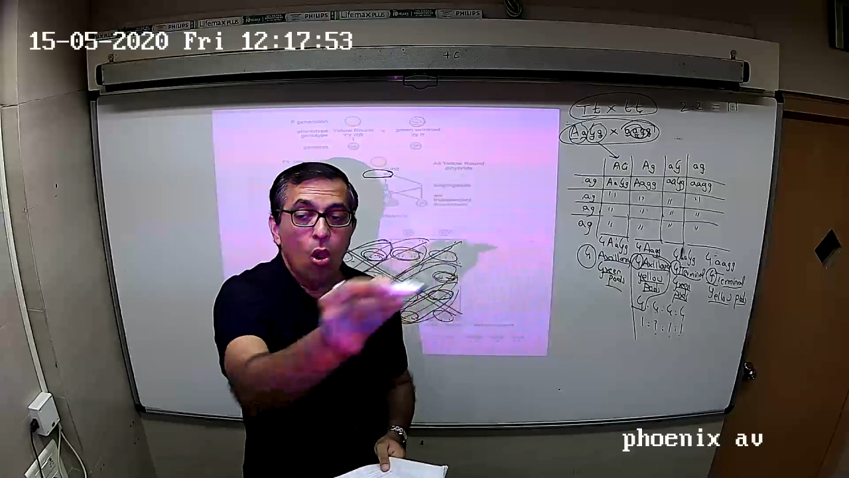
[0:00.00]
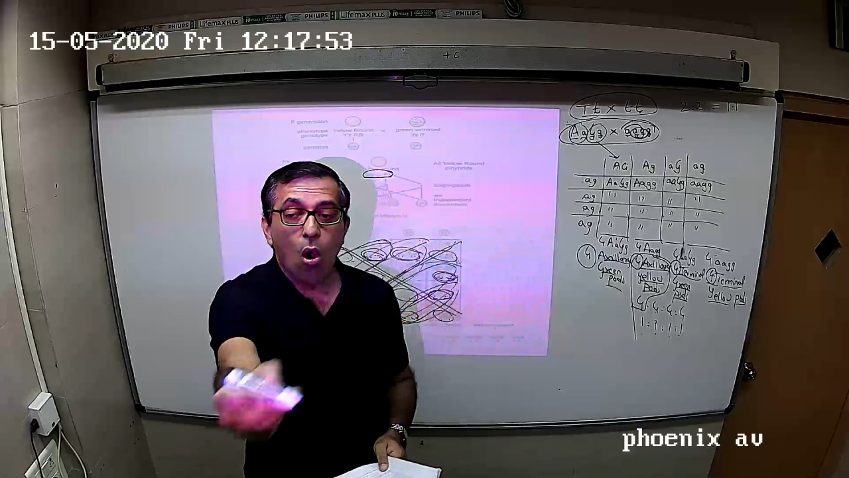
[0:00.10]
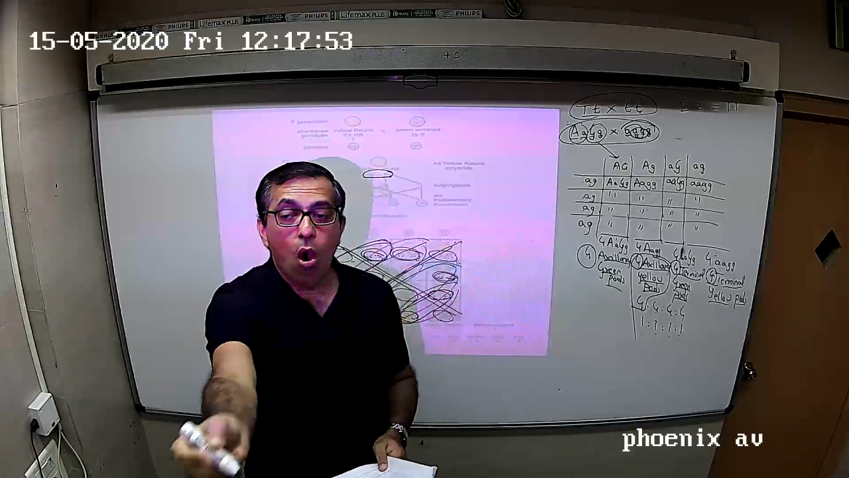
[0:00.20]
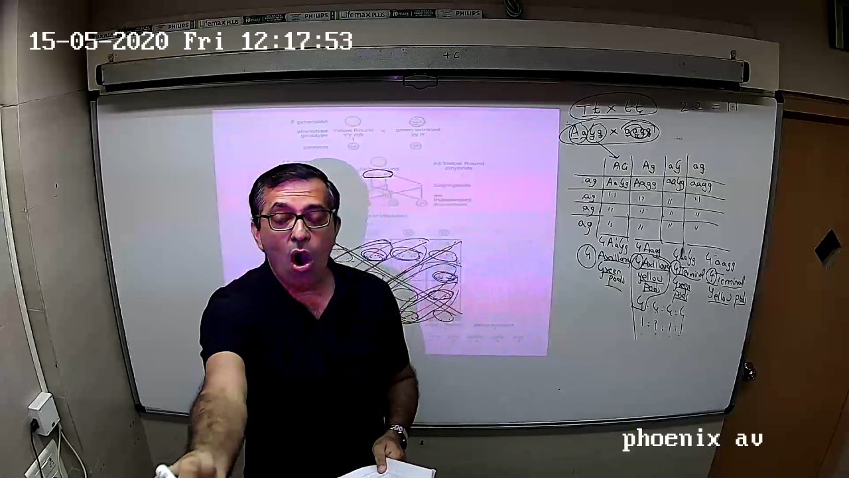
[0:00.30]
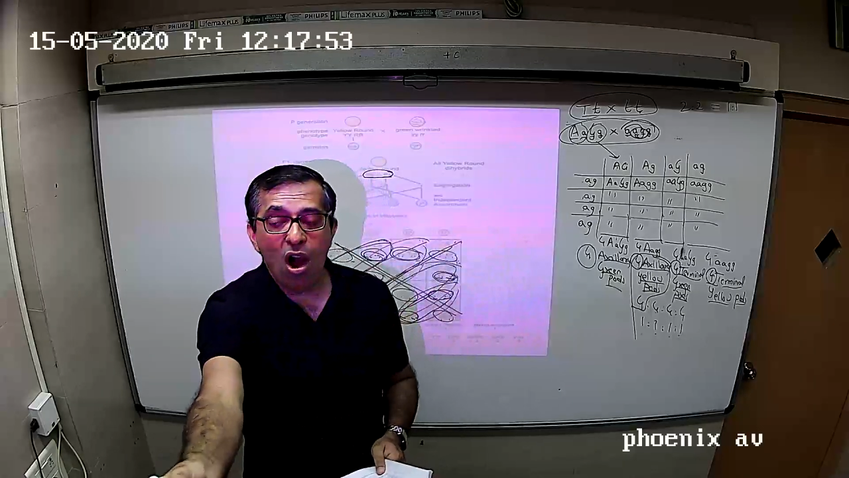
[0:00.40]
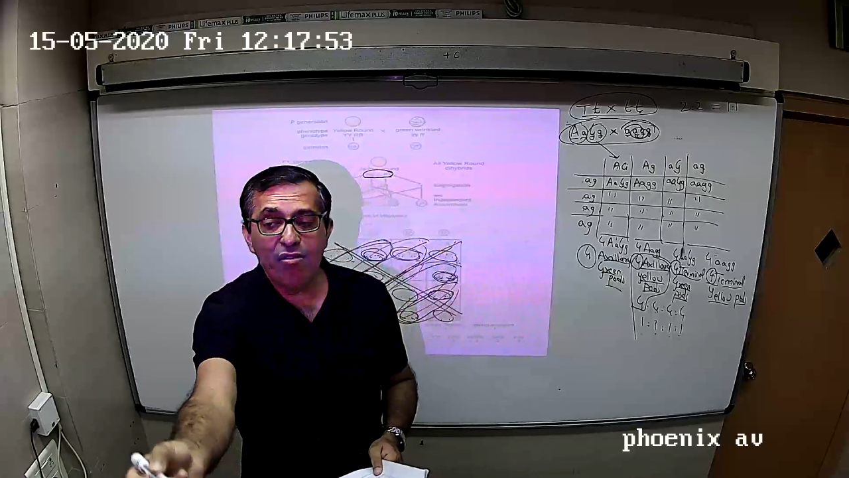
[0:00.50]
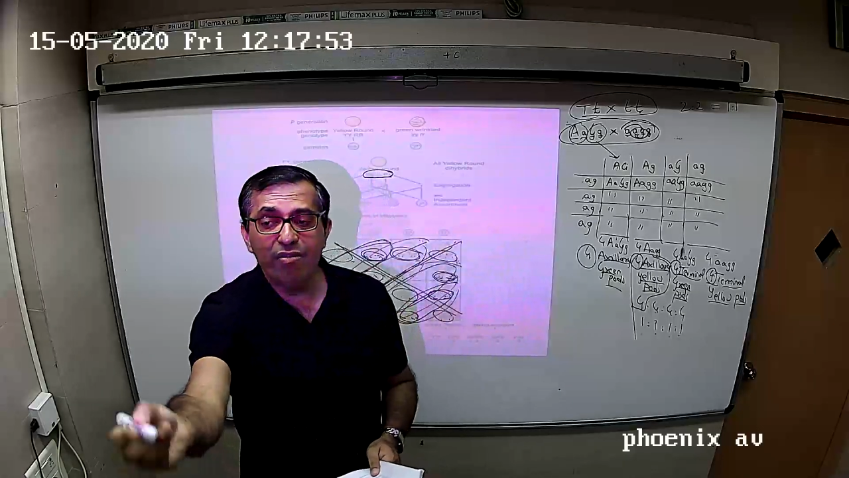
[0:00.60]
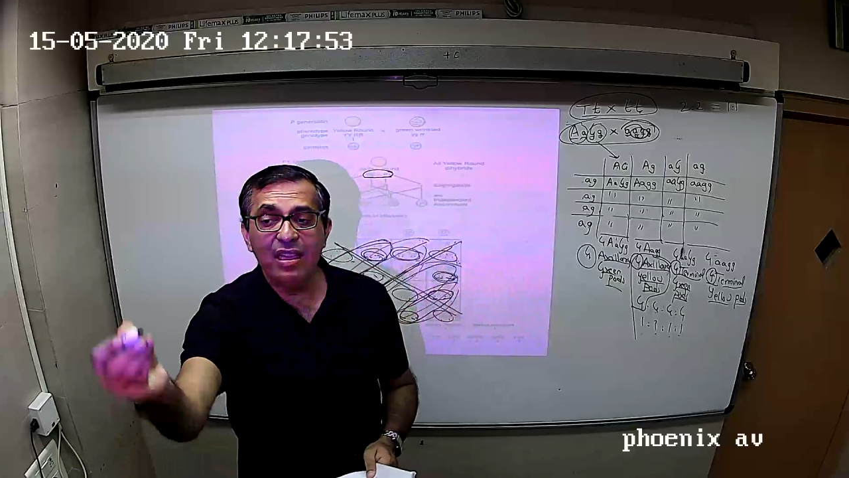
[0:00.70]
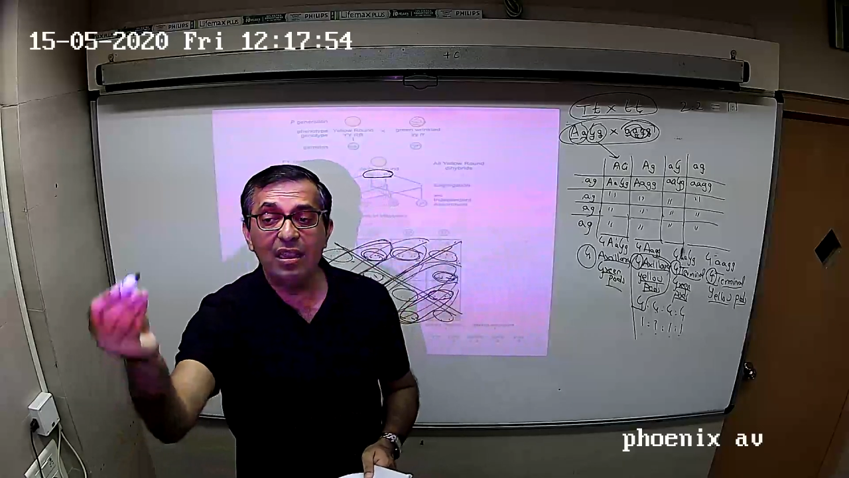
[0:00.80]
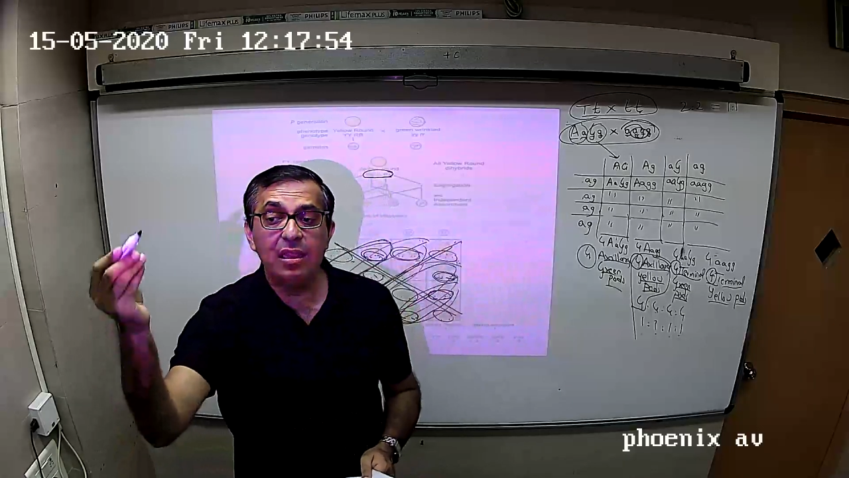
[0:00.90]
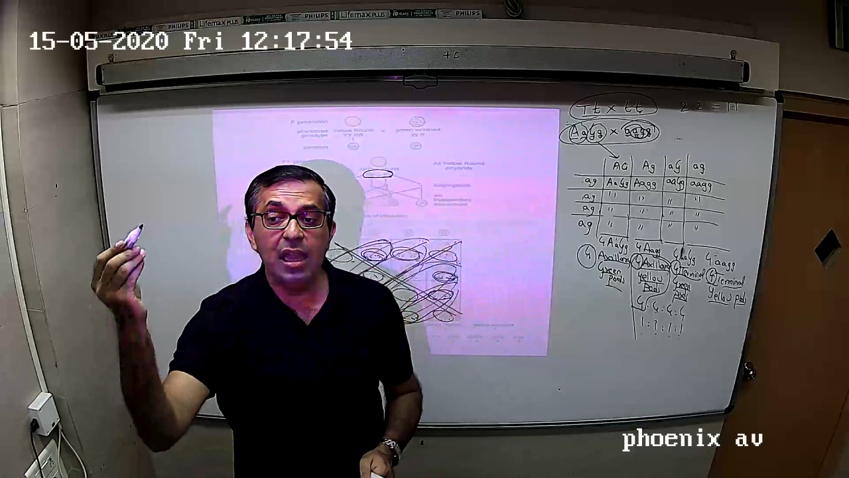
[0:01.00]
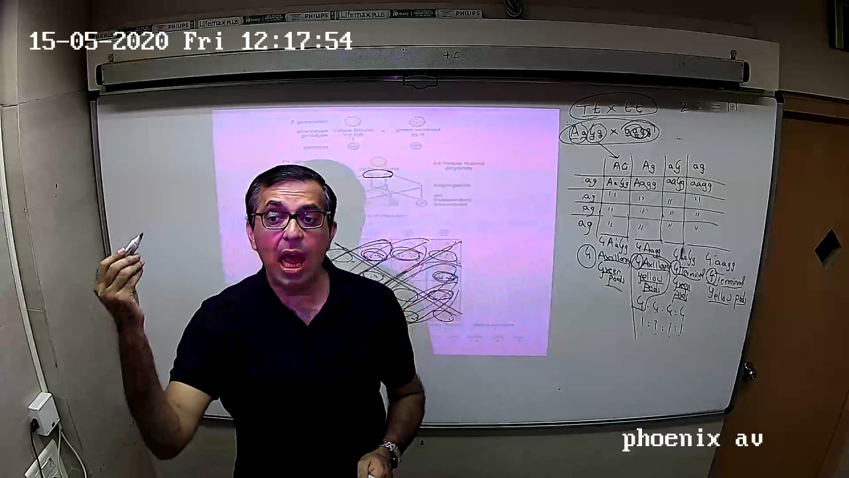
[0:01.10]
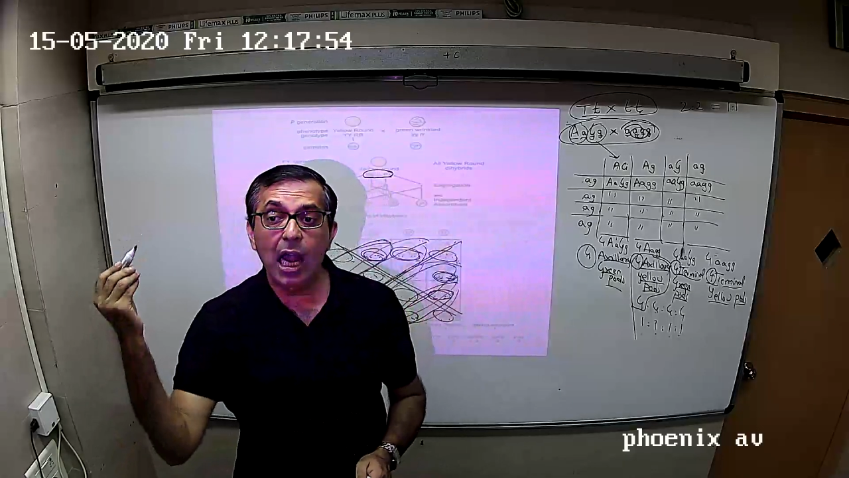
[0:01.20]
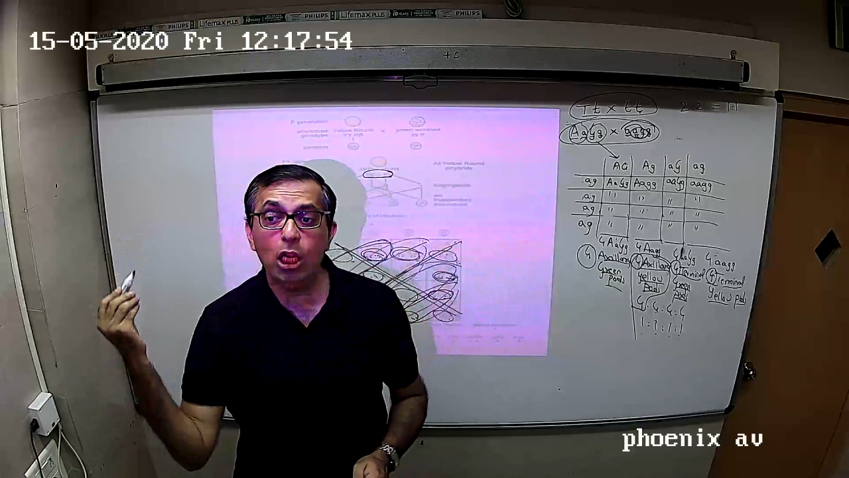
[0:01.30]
or with the